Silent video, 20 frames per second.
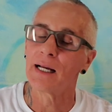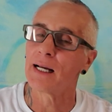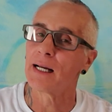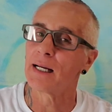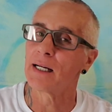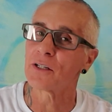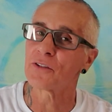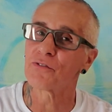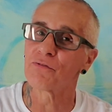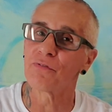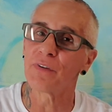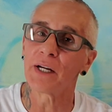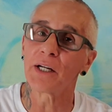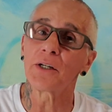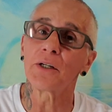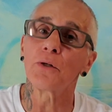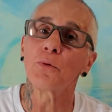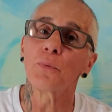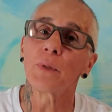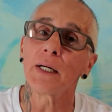it's
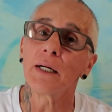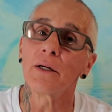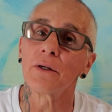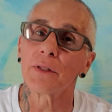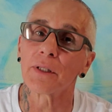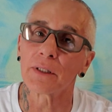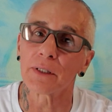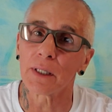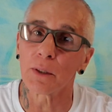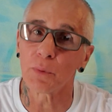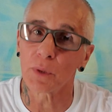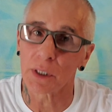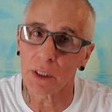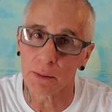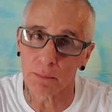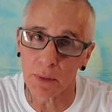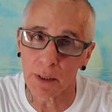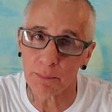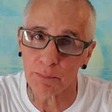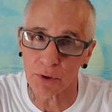very rare that they would
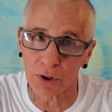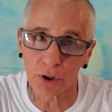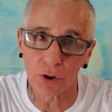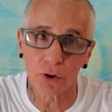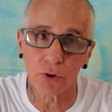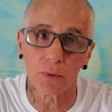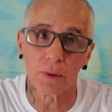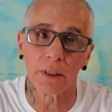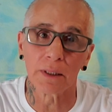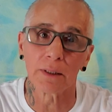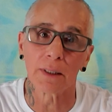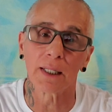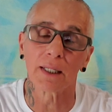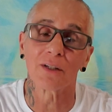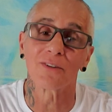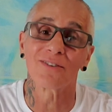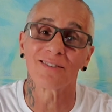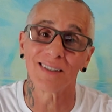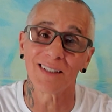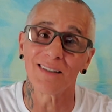come up to you and
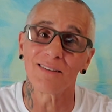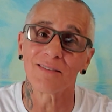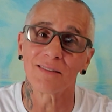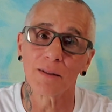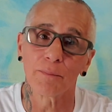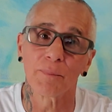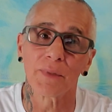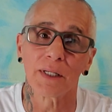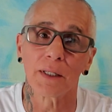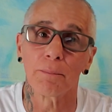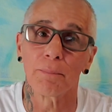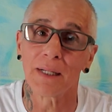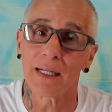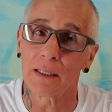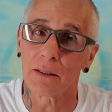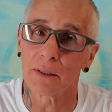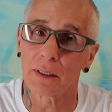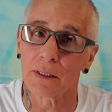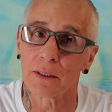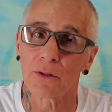like say something
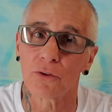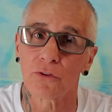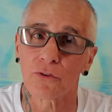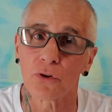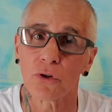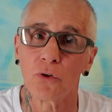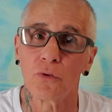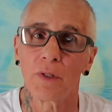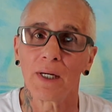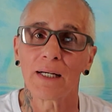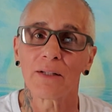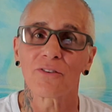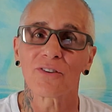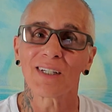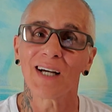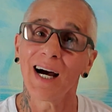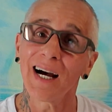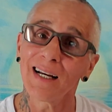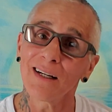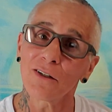about it. So that's
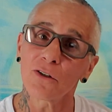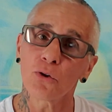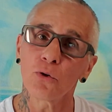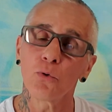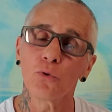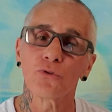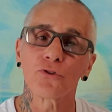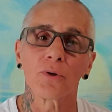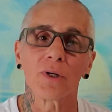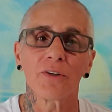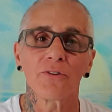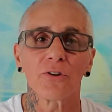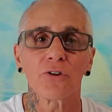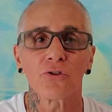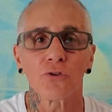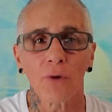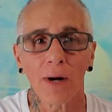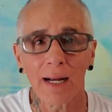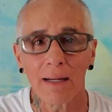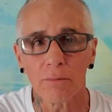kind of cool. So as a
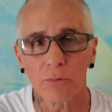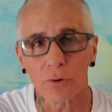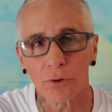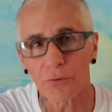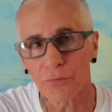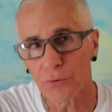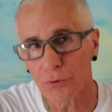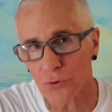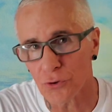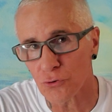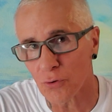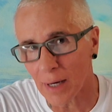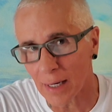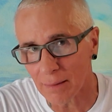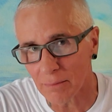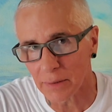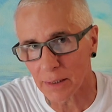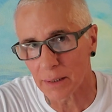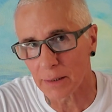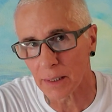traveler, if you're
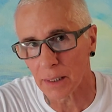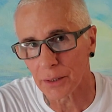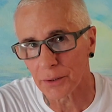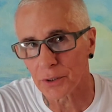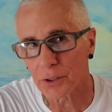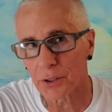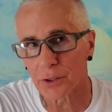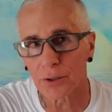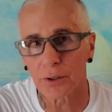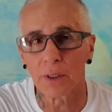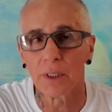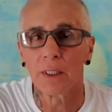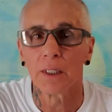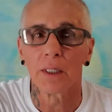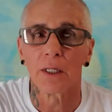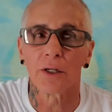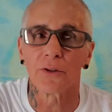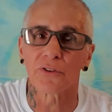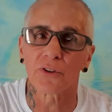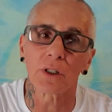traveling down here
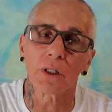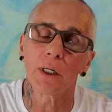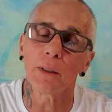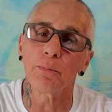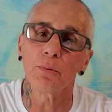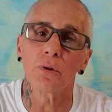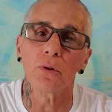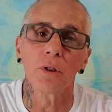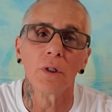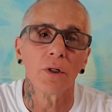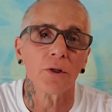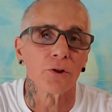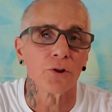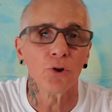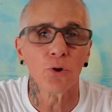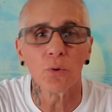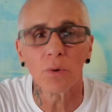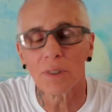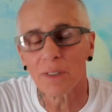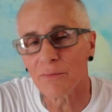as a couple,
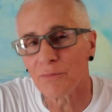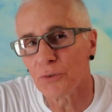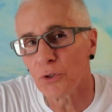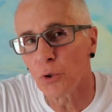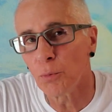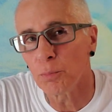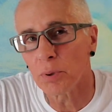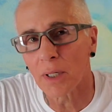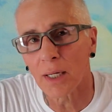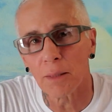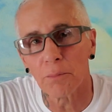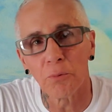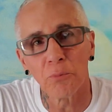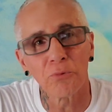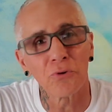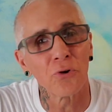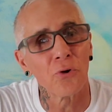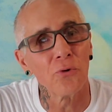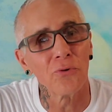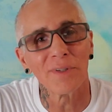you'll have no
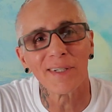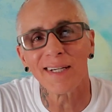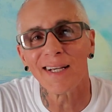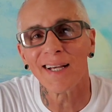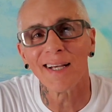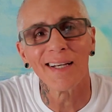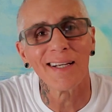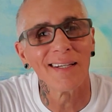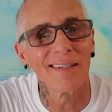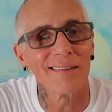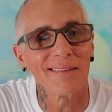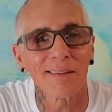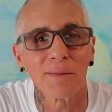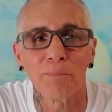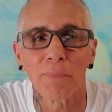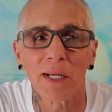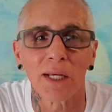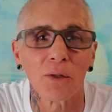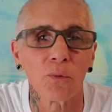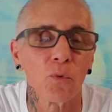problems holding hands in
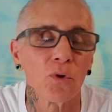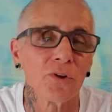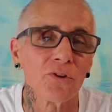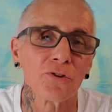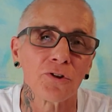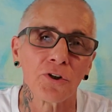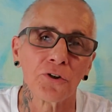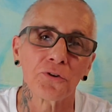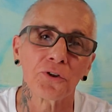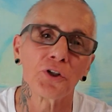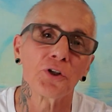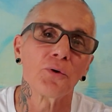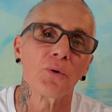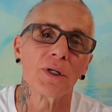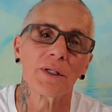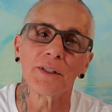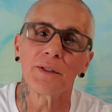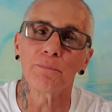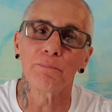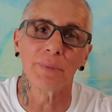Manuel Antonio
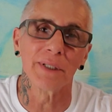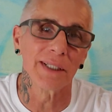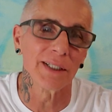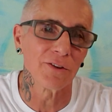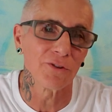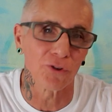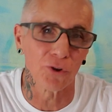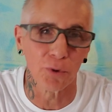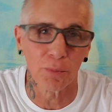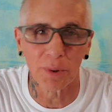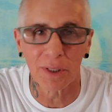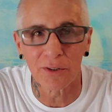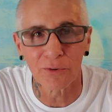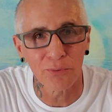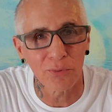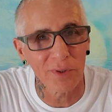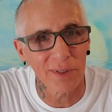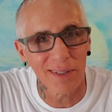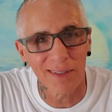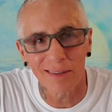on the beach. Nobody's
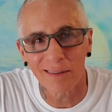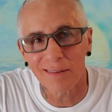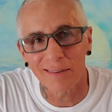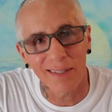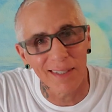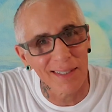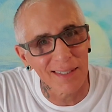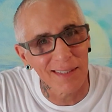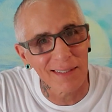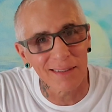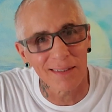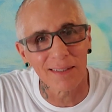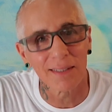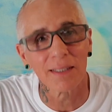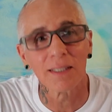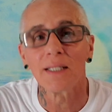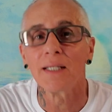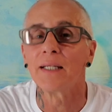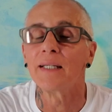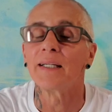really going to say
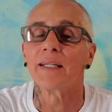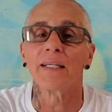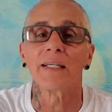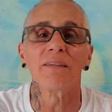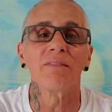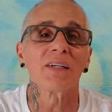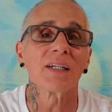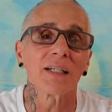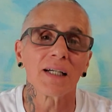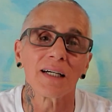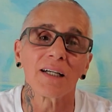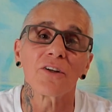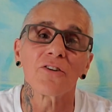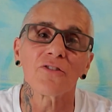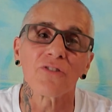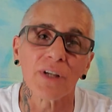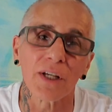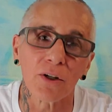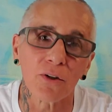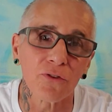anything. Even kind of
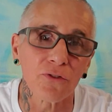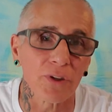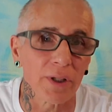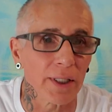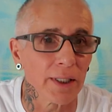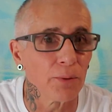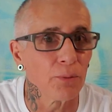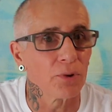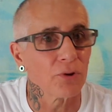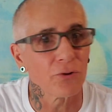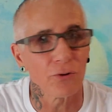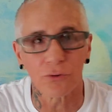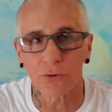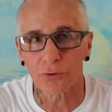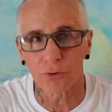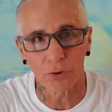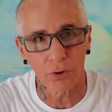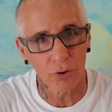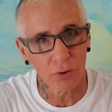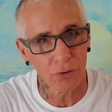San Jose, which,
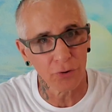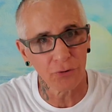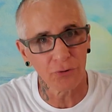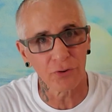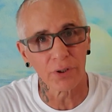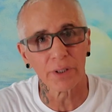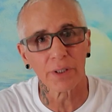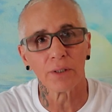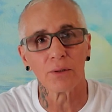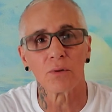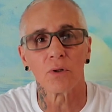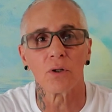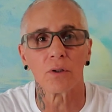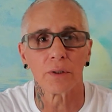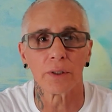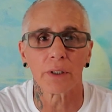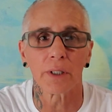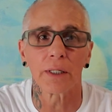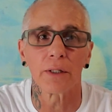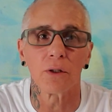the city
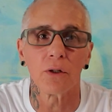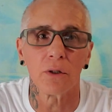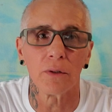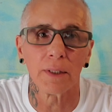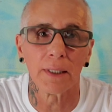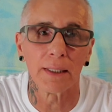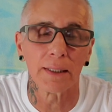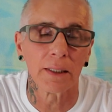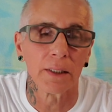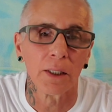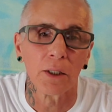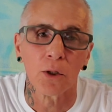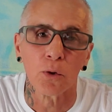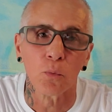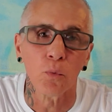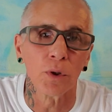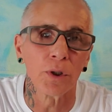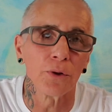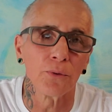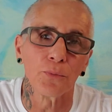and all that,
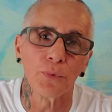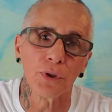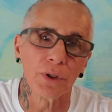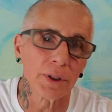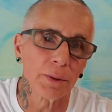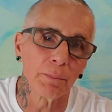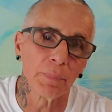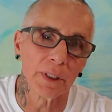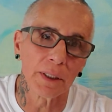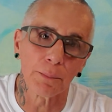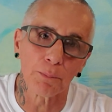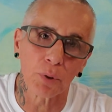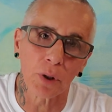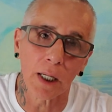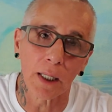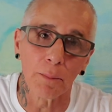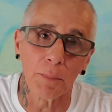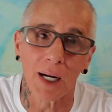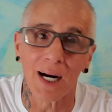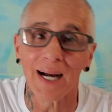wouldn't really be a
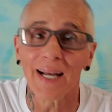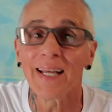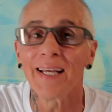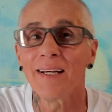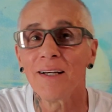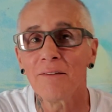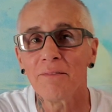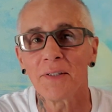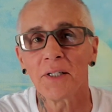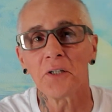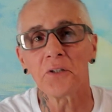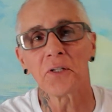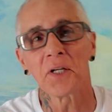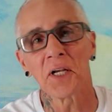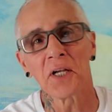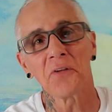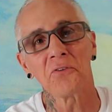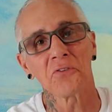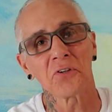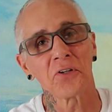problem. I have held
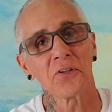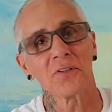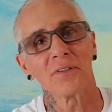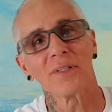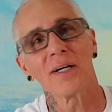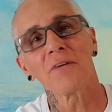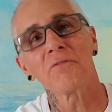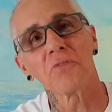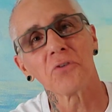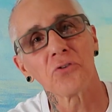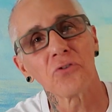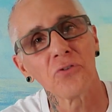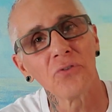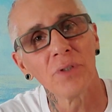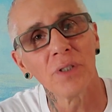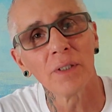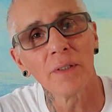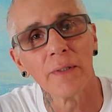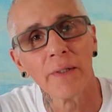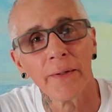hands here in La
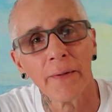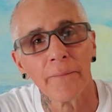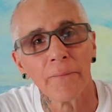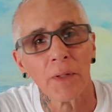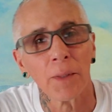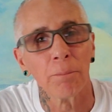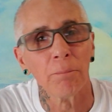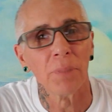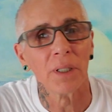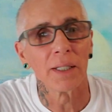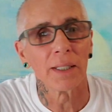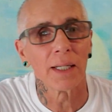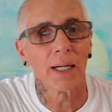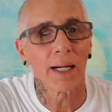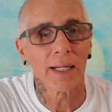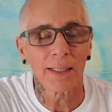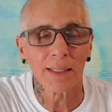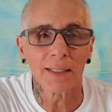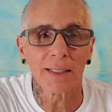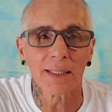Fortuna, but
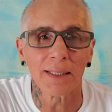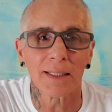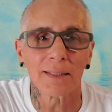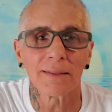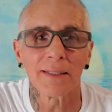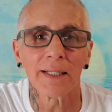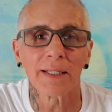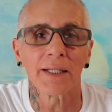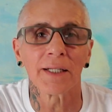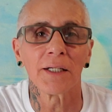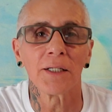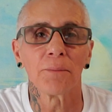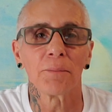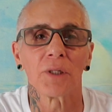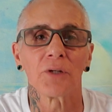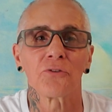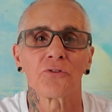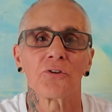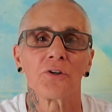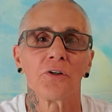I can kind of take care of
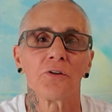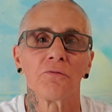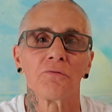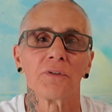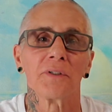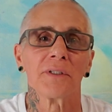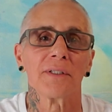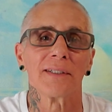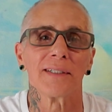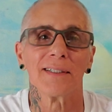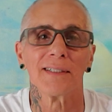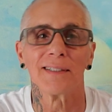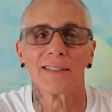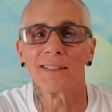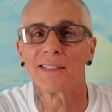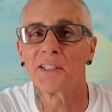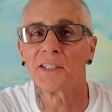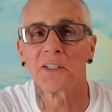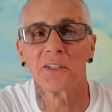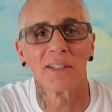myself, and
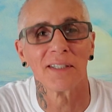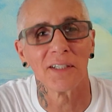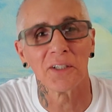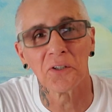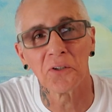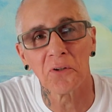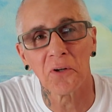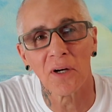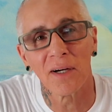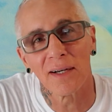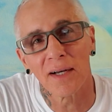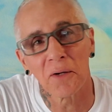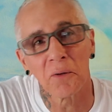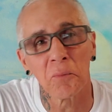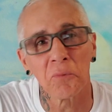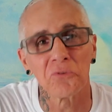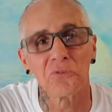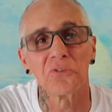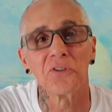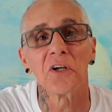I
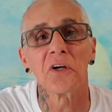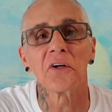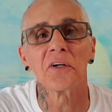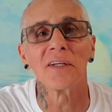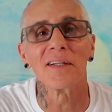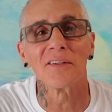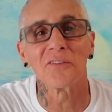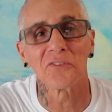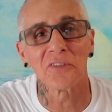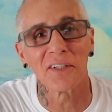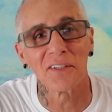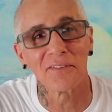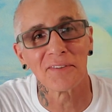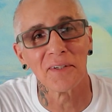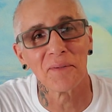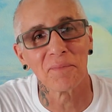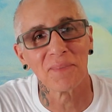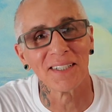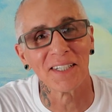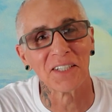almost dare you to say
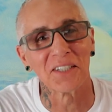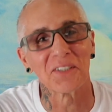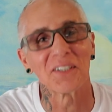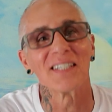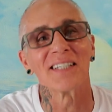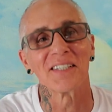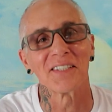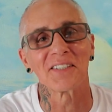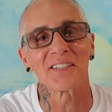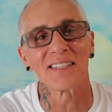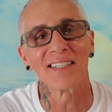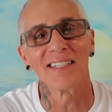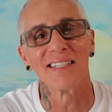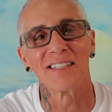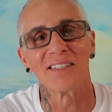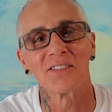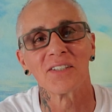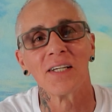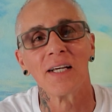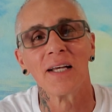something in a
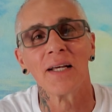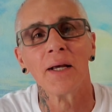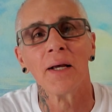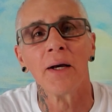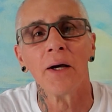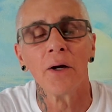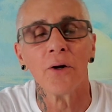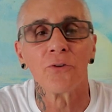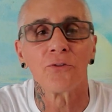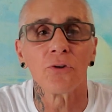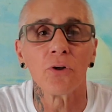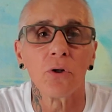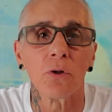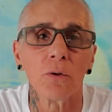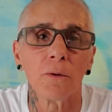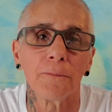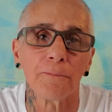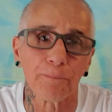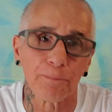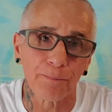sense.
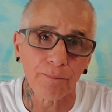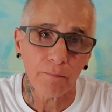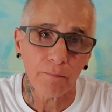So